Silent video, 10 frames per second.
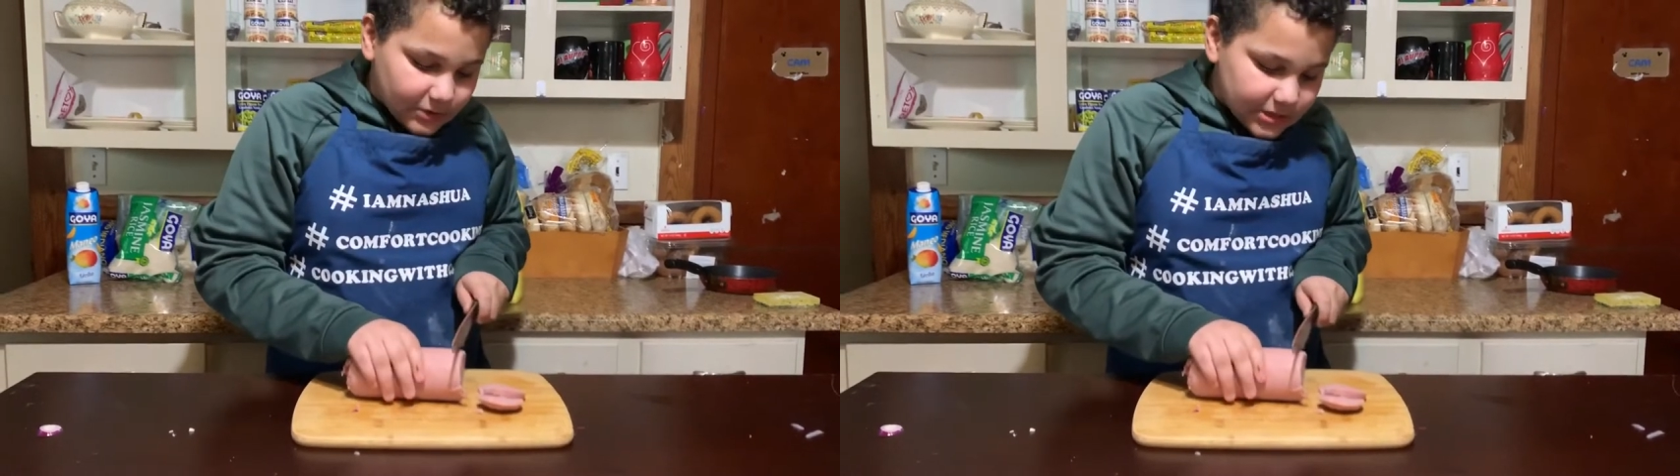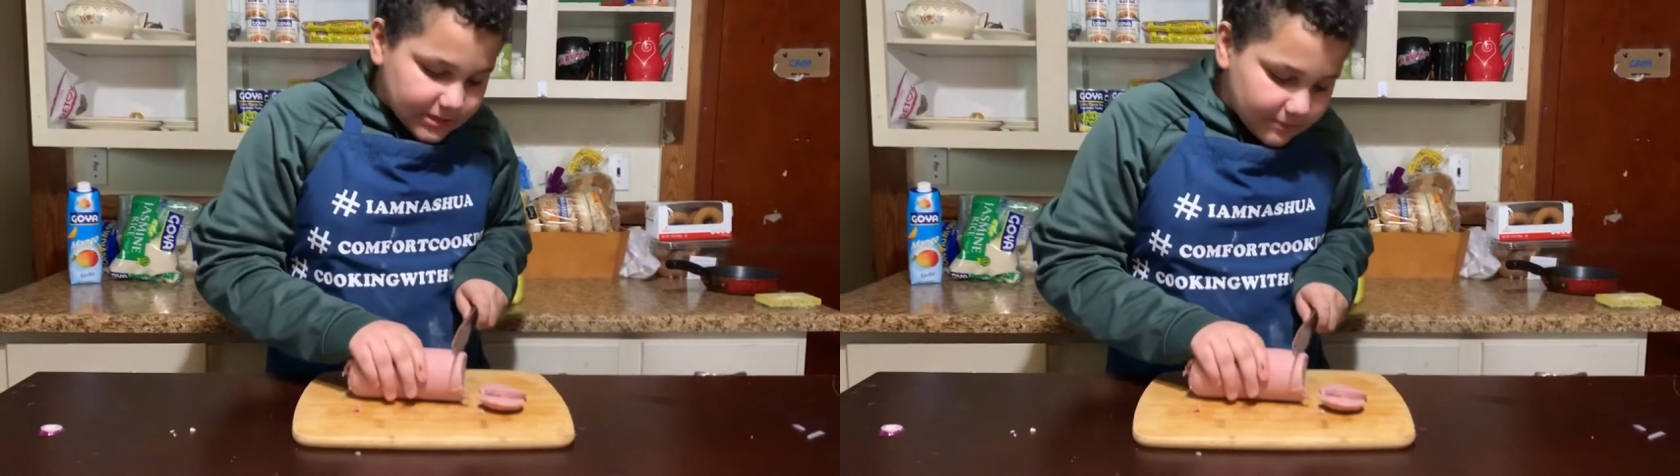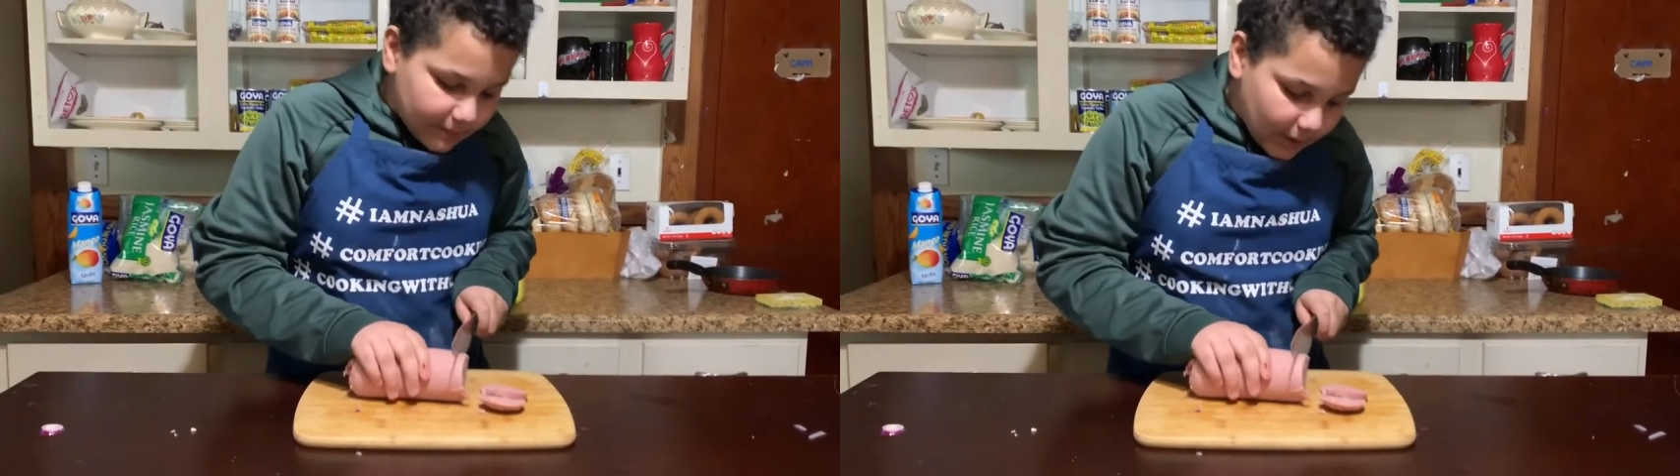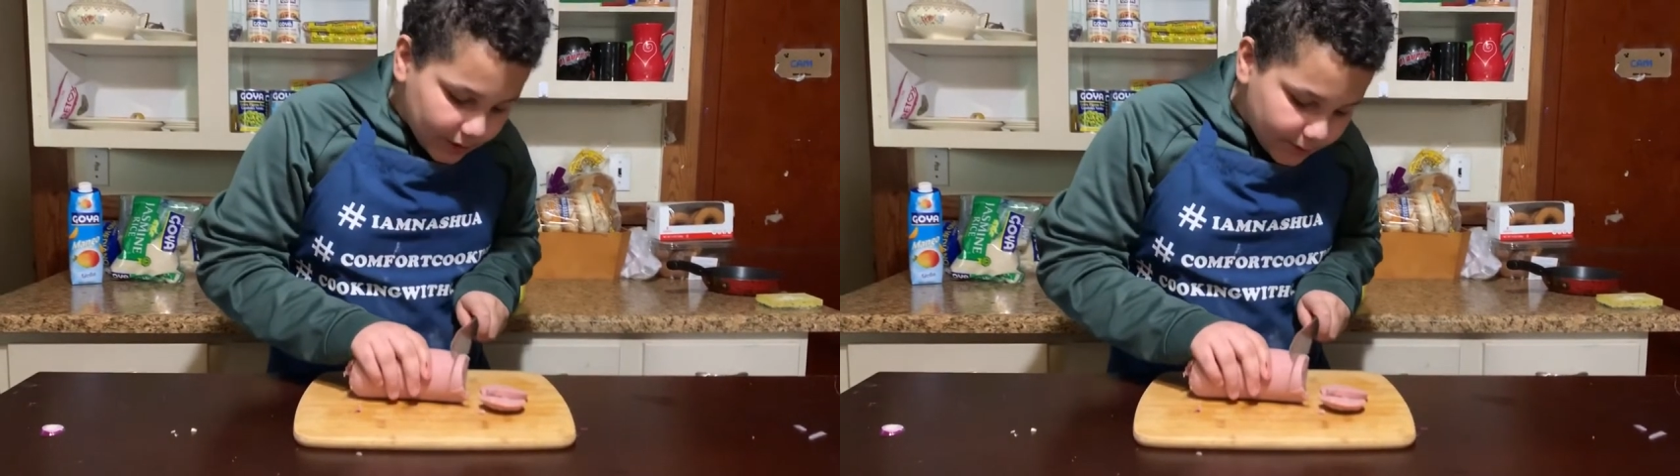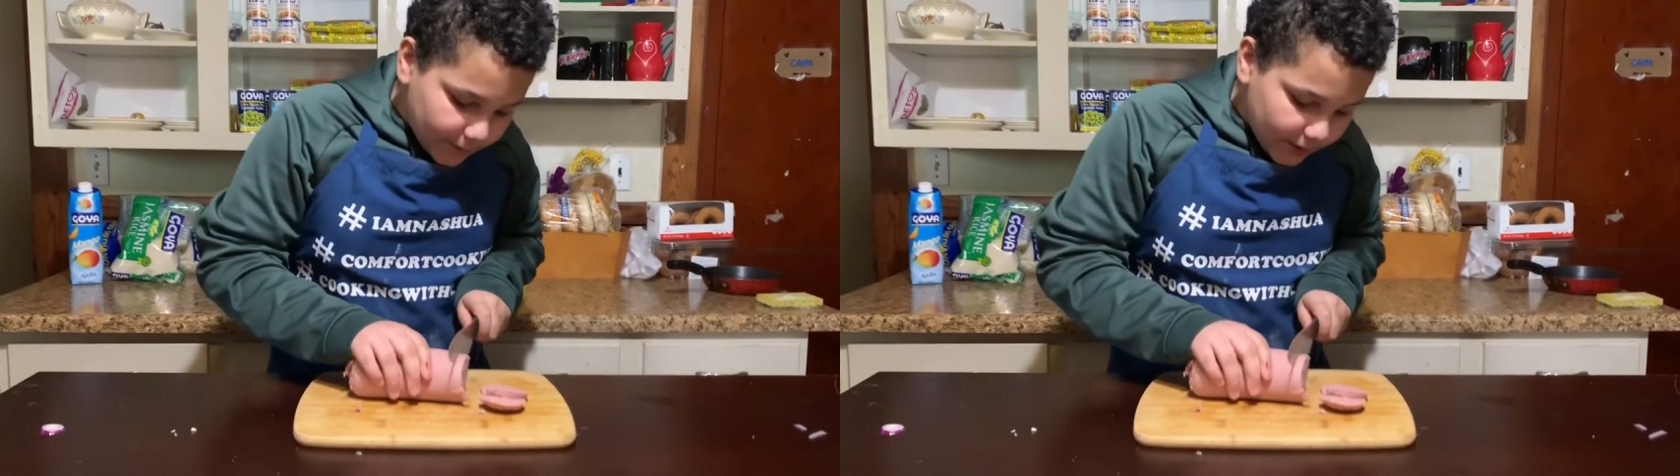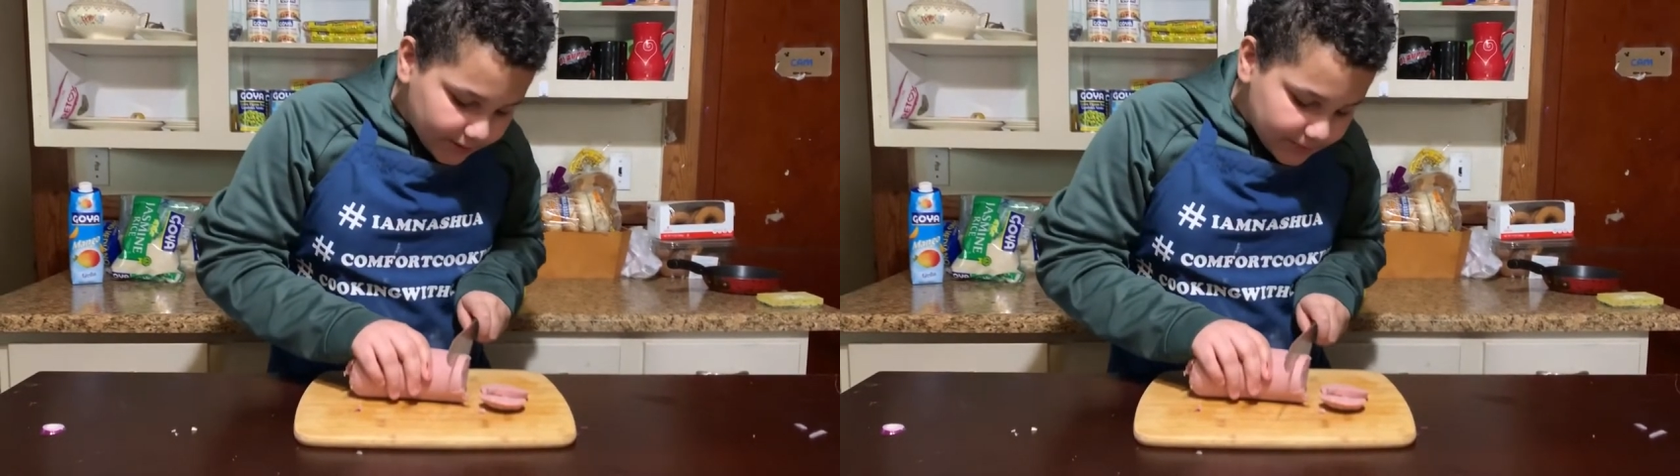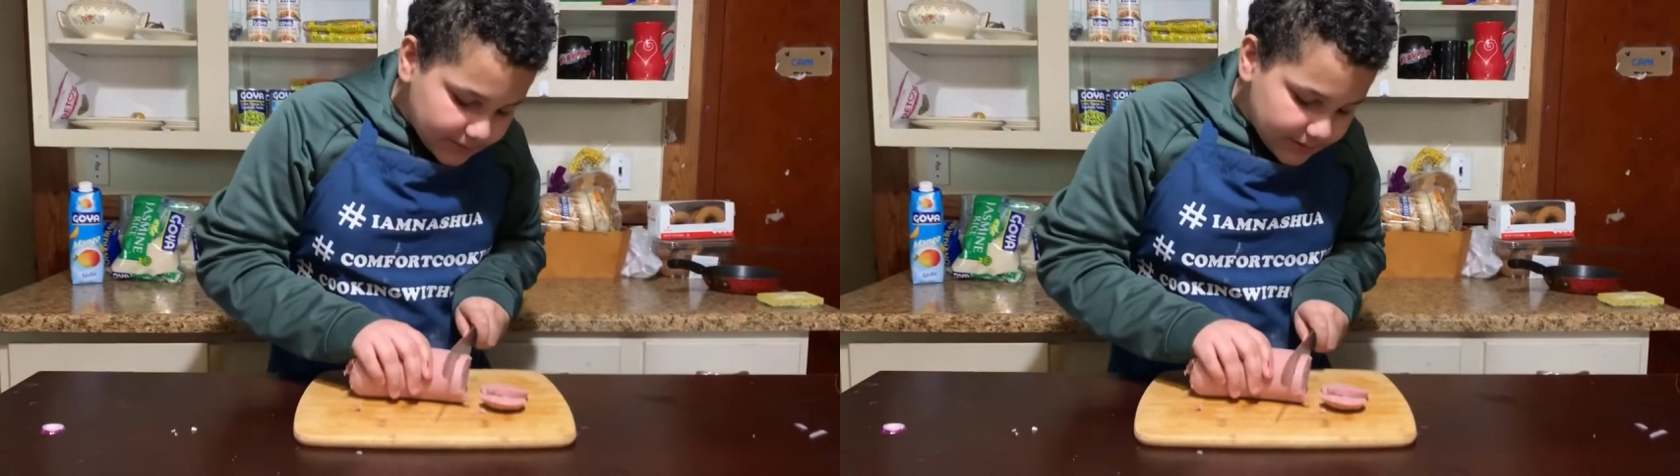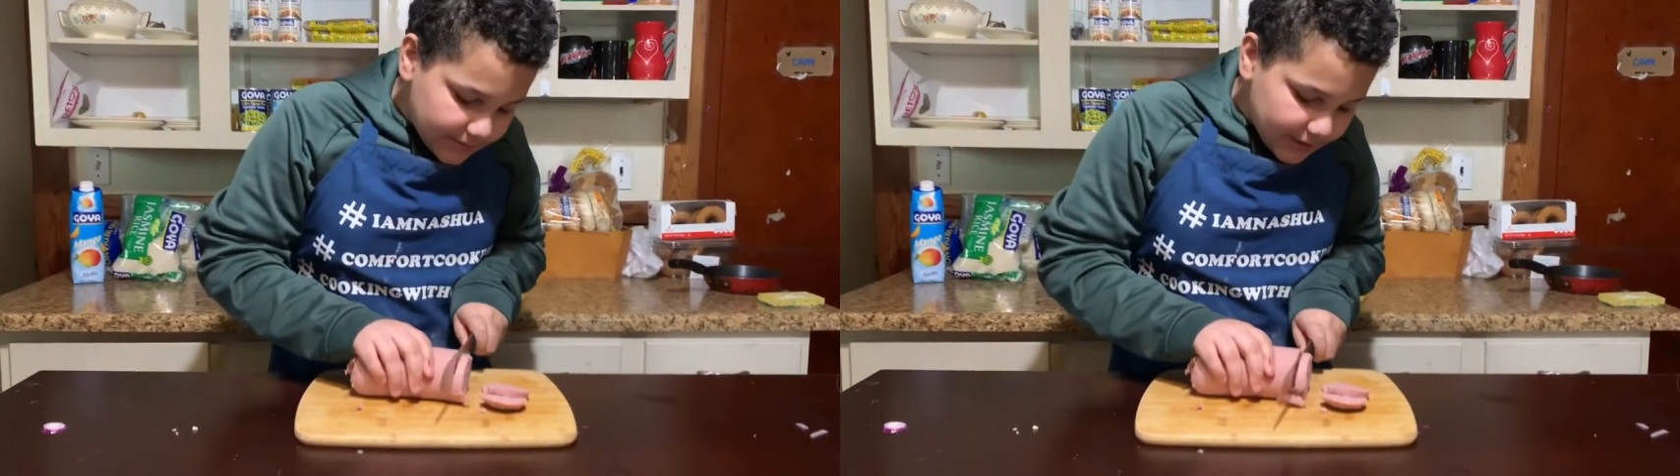small you want them
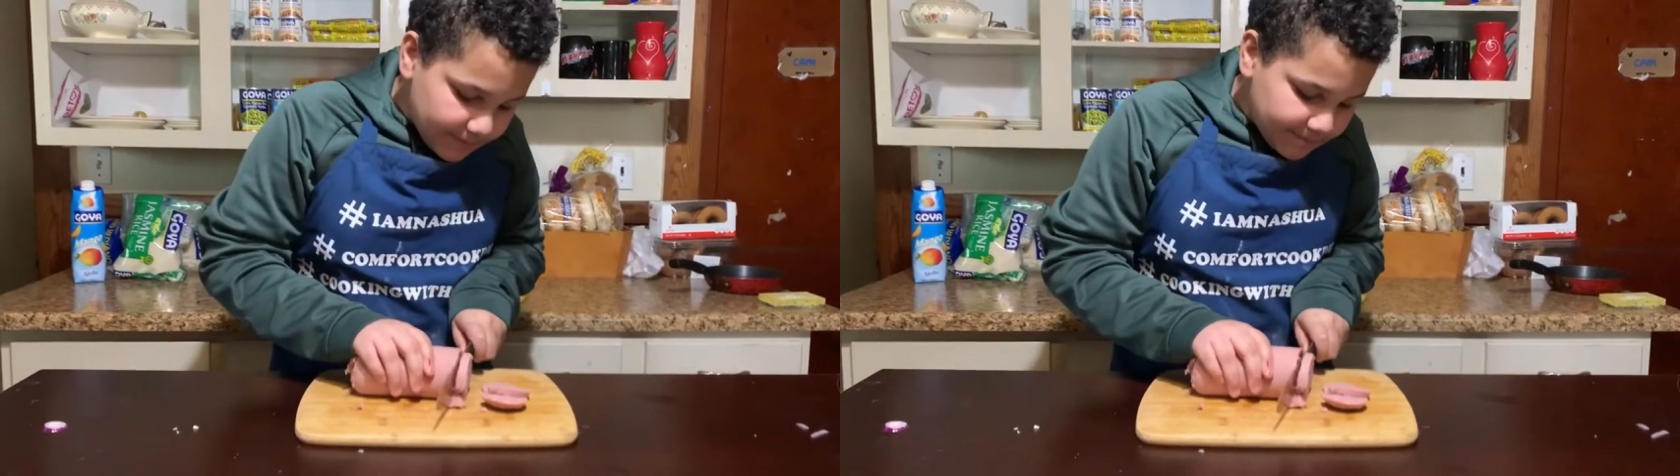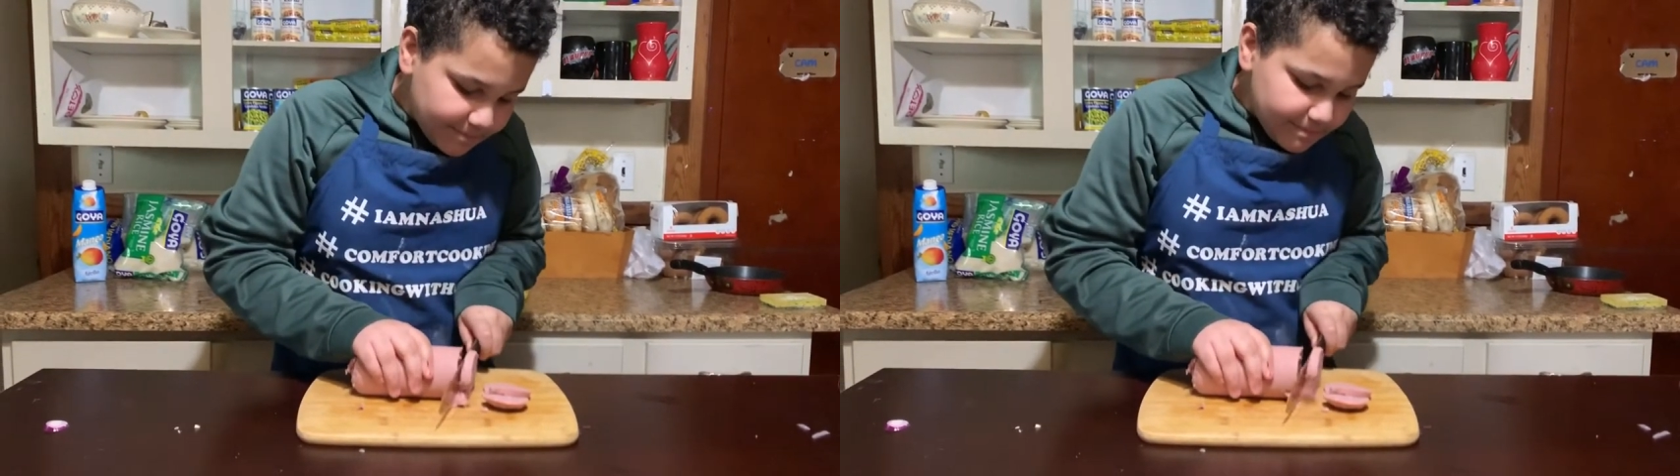to be.